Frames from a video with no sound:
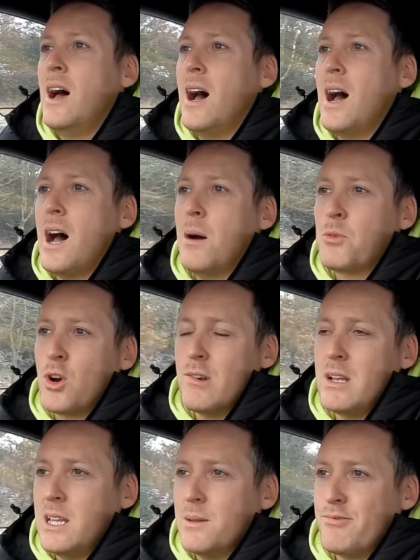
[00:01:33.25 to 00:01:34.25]
I'm
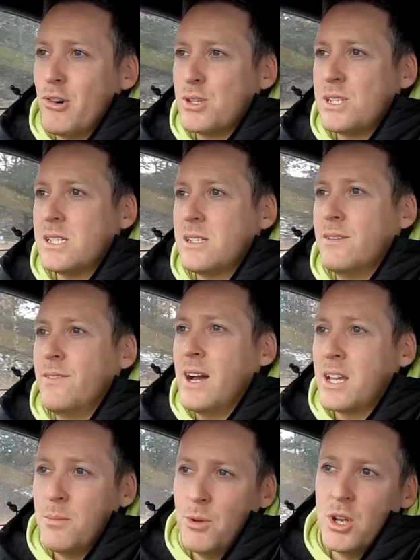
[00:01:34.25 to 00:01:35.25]
currently in the process of
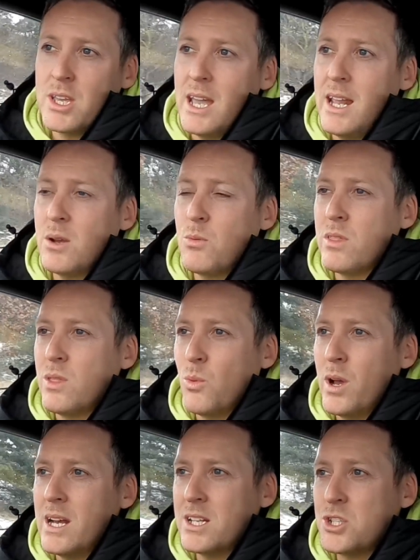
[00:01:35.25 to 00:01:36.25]
communicating with the
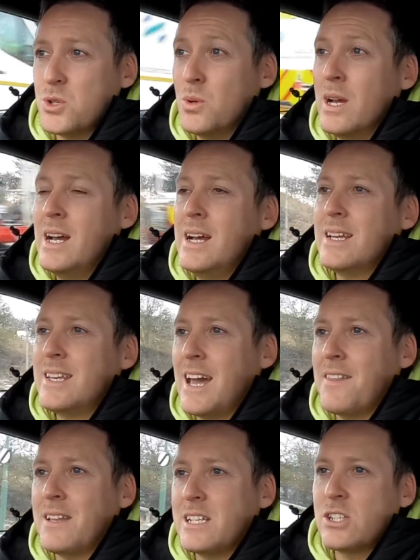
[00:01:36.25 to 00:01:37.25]
winner to
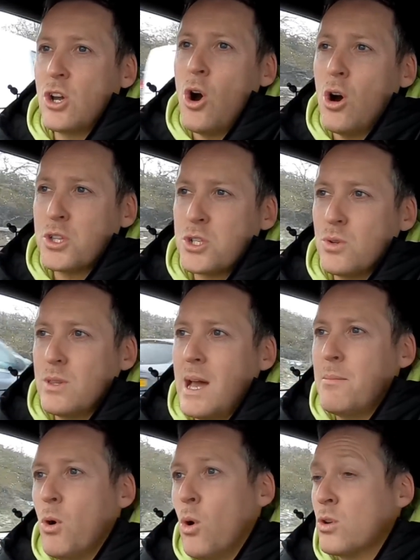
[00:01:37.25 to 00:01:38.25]
get this car to
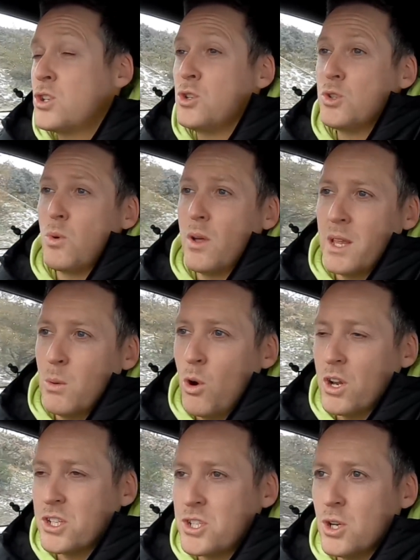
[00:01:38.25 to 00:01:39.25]
them, or choose what they
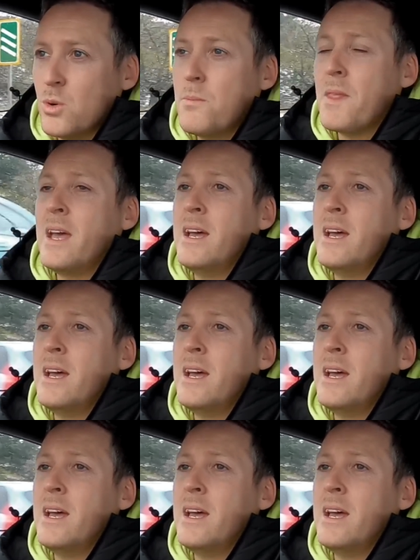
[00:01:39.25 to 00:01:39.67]
want to do.